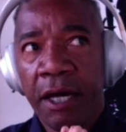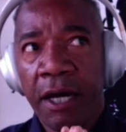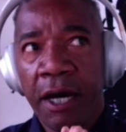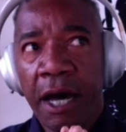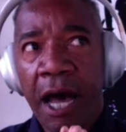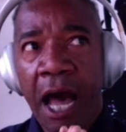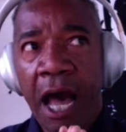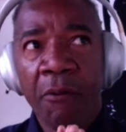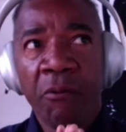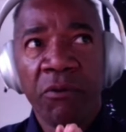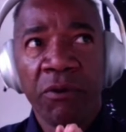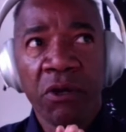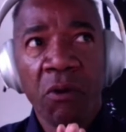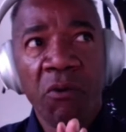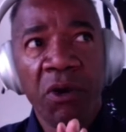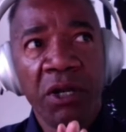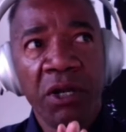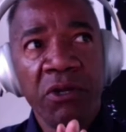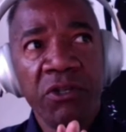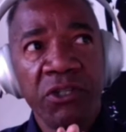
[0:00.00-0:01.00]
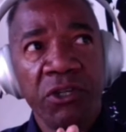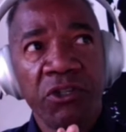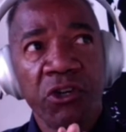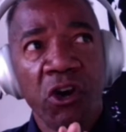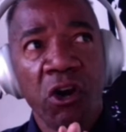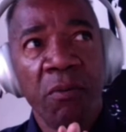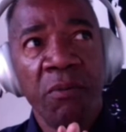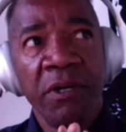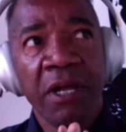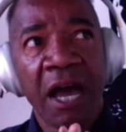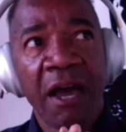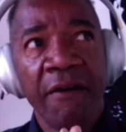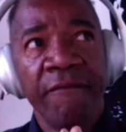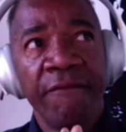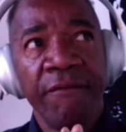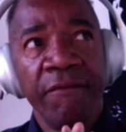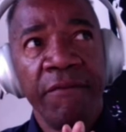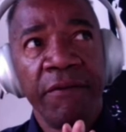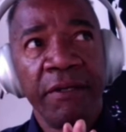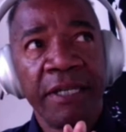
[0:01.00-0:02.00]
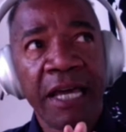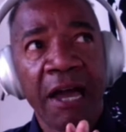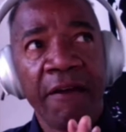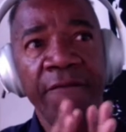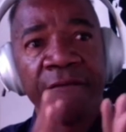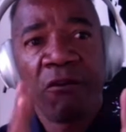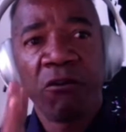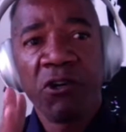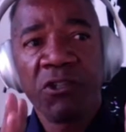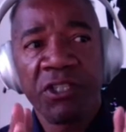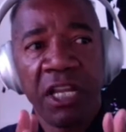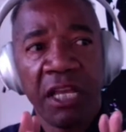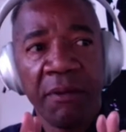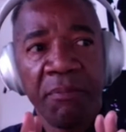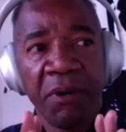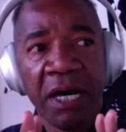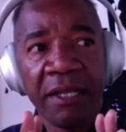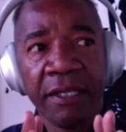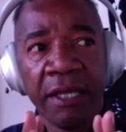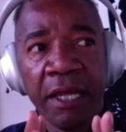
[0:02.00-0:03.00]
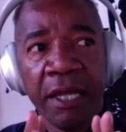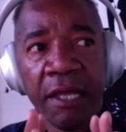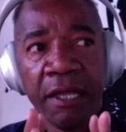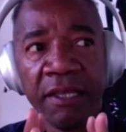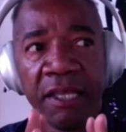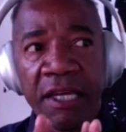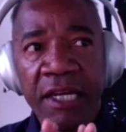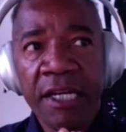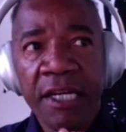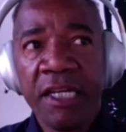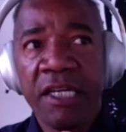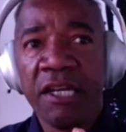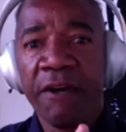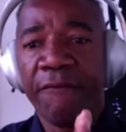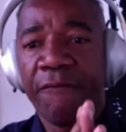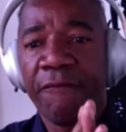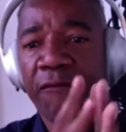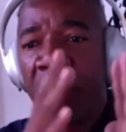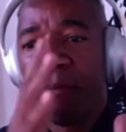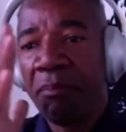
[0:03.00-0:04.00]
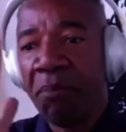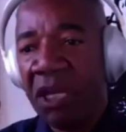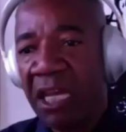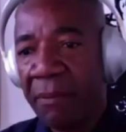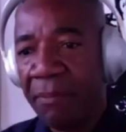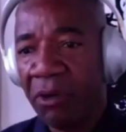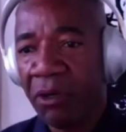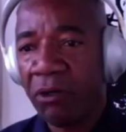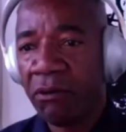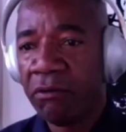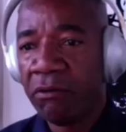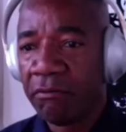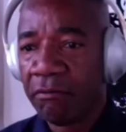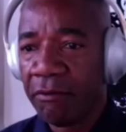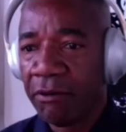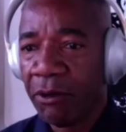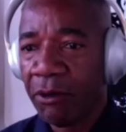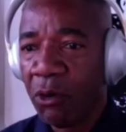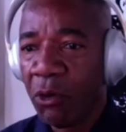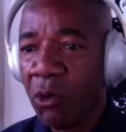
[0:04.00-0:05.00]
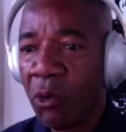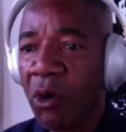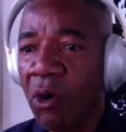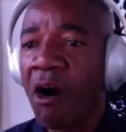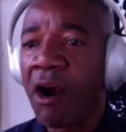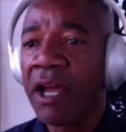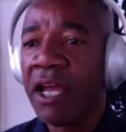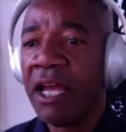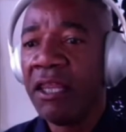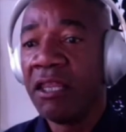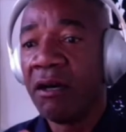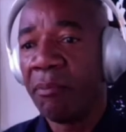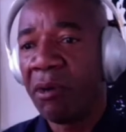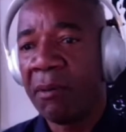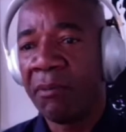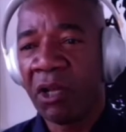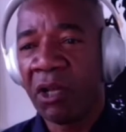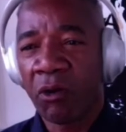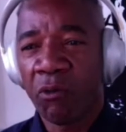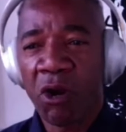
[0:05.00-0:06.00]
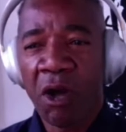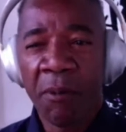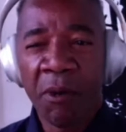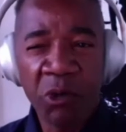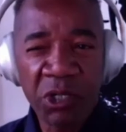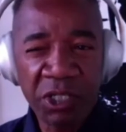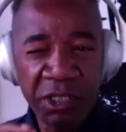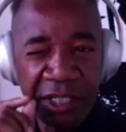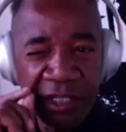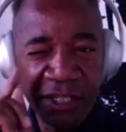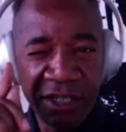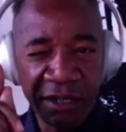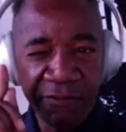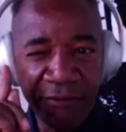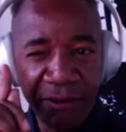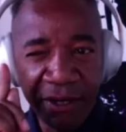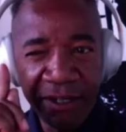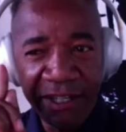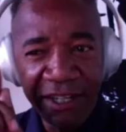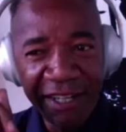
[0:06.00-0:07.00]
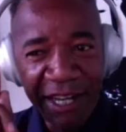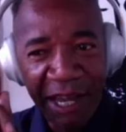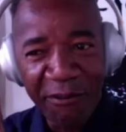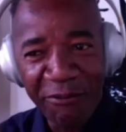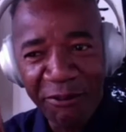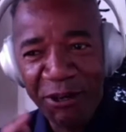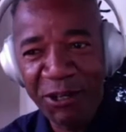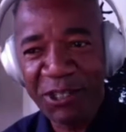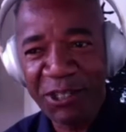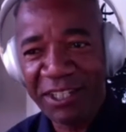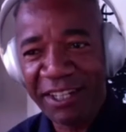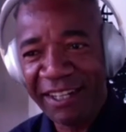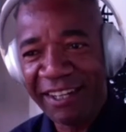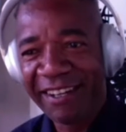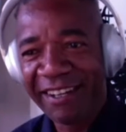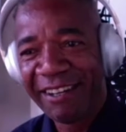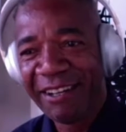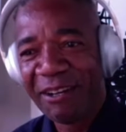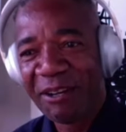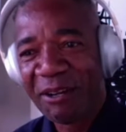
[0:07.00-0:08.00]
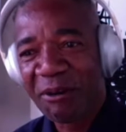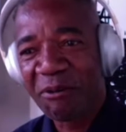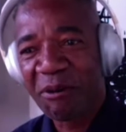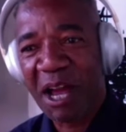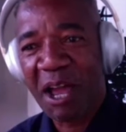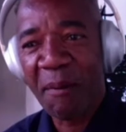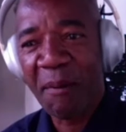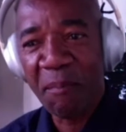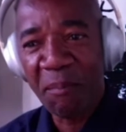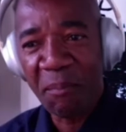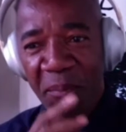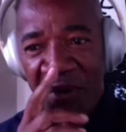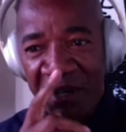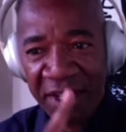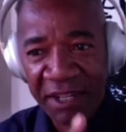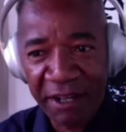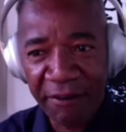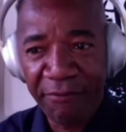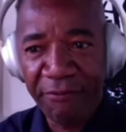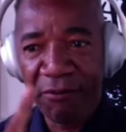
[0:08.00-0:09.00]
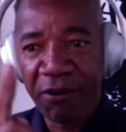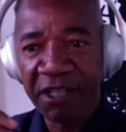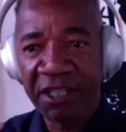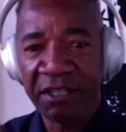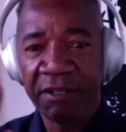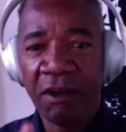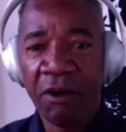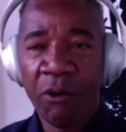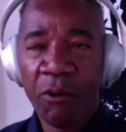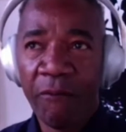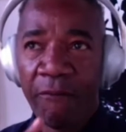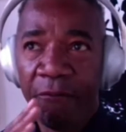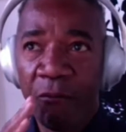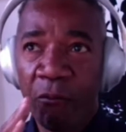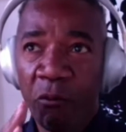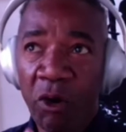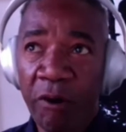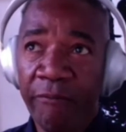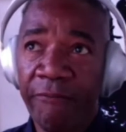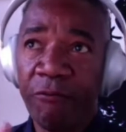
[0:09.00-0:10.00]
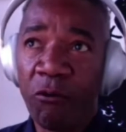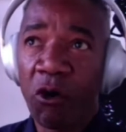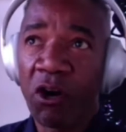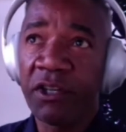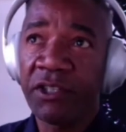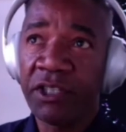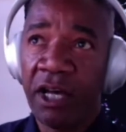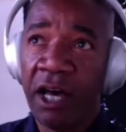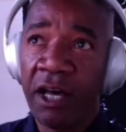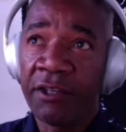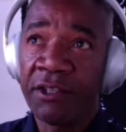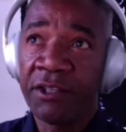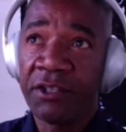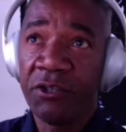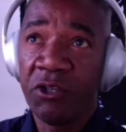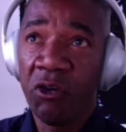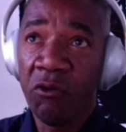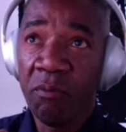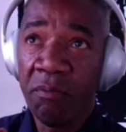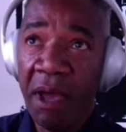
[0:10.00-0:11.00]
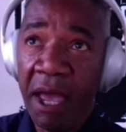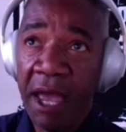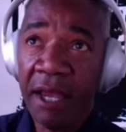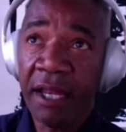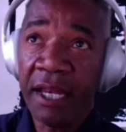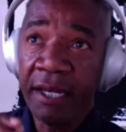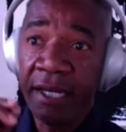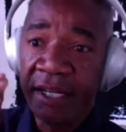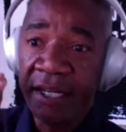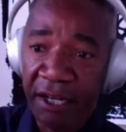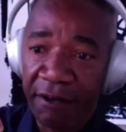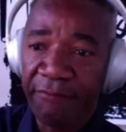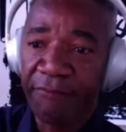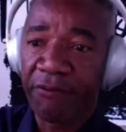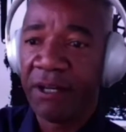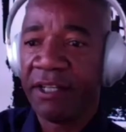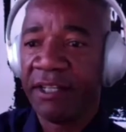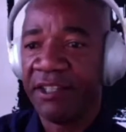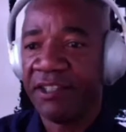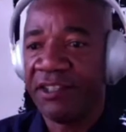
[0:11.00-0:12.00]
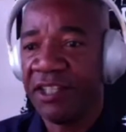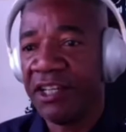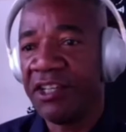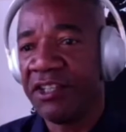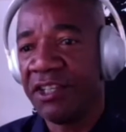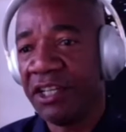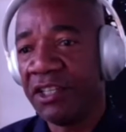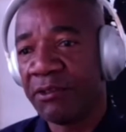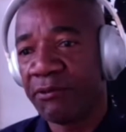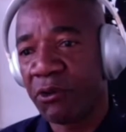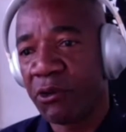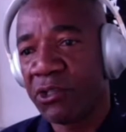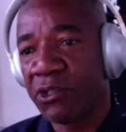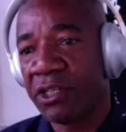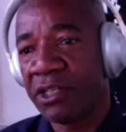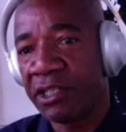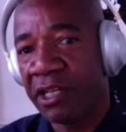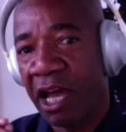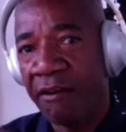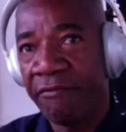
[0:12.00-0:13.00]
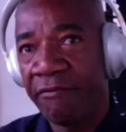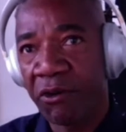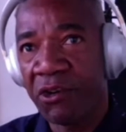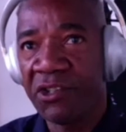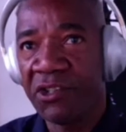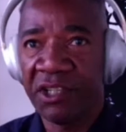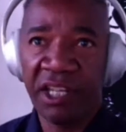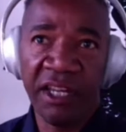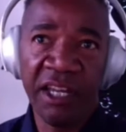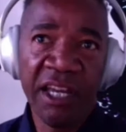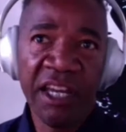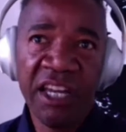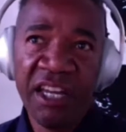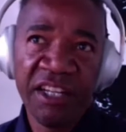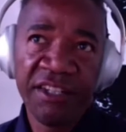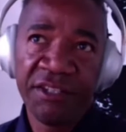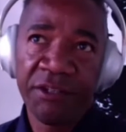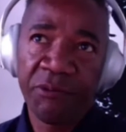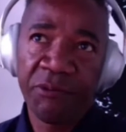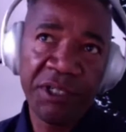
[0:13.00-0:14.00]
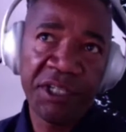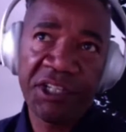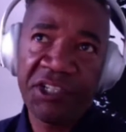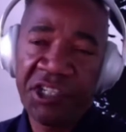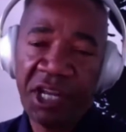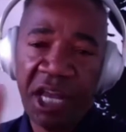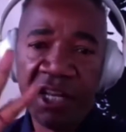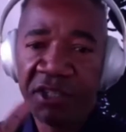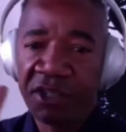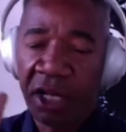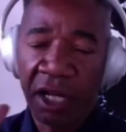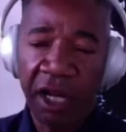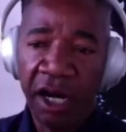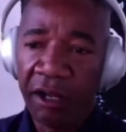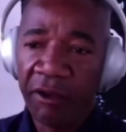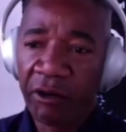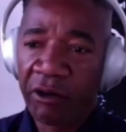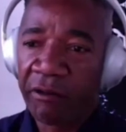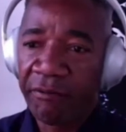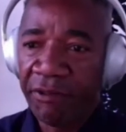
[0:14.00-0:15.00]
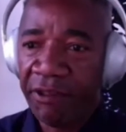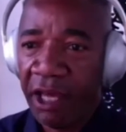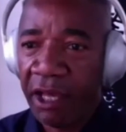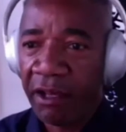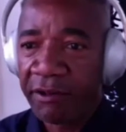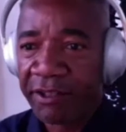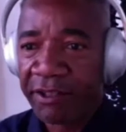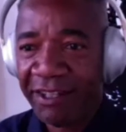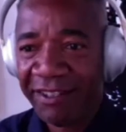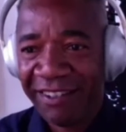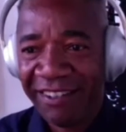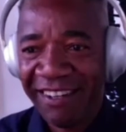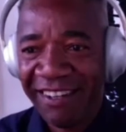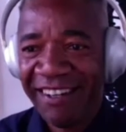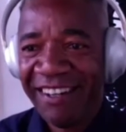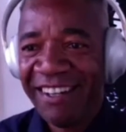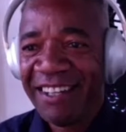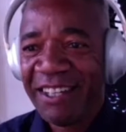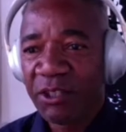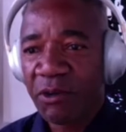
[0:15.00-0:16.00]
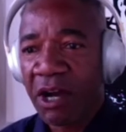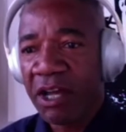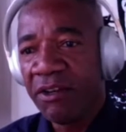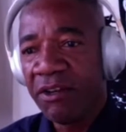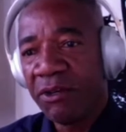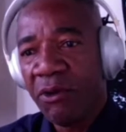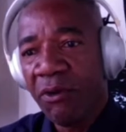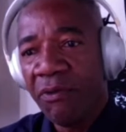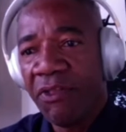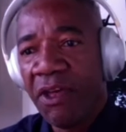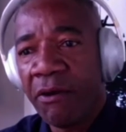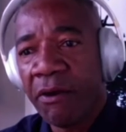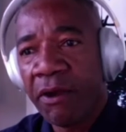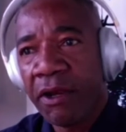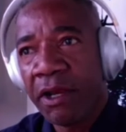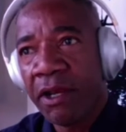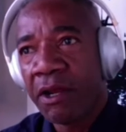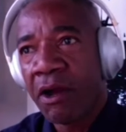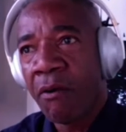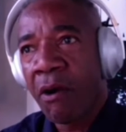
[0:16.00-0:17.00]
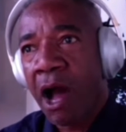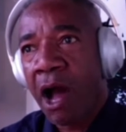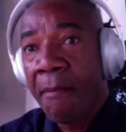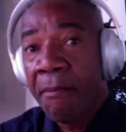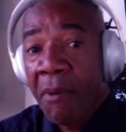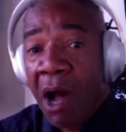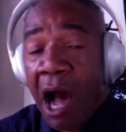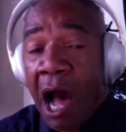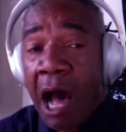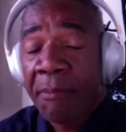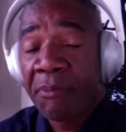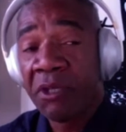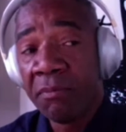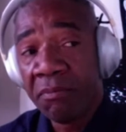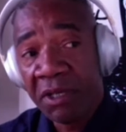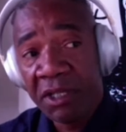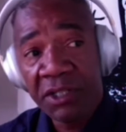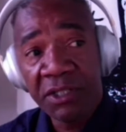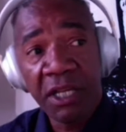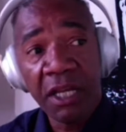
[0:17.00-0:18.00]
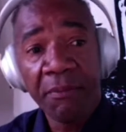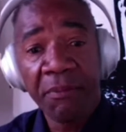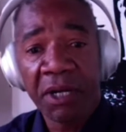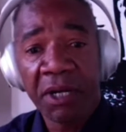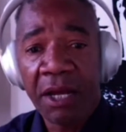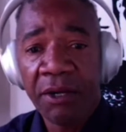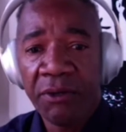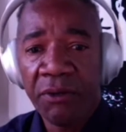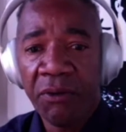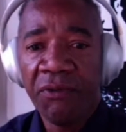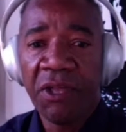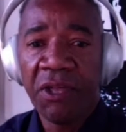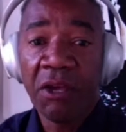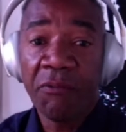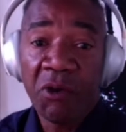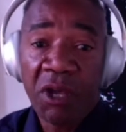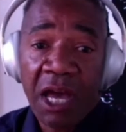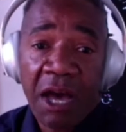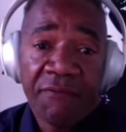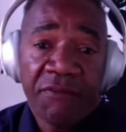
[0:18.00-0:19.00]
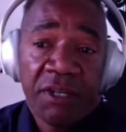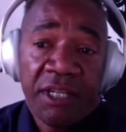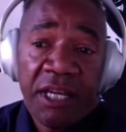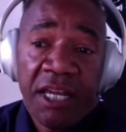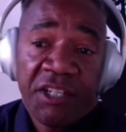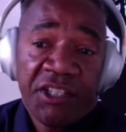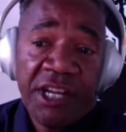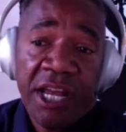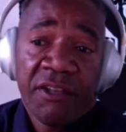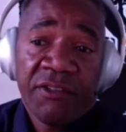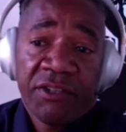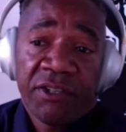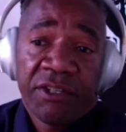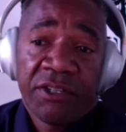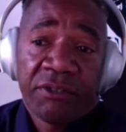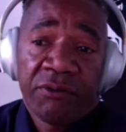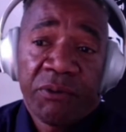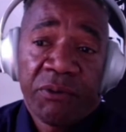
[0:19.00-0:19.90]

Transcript: I don't want to use the term diversity, but the different people who are in the public realm, which is different than diversity, right? Difference will force us to make different decisions versus diversity. We just change the color of things. So I do think, I'm optimistic, but I do think we have to take chances.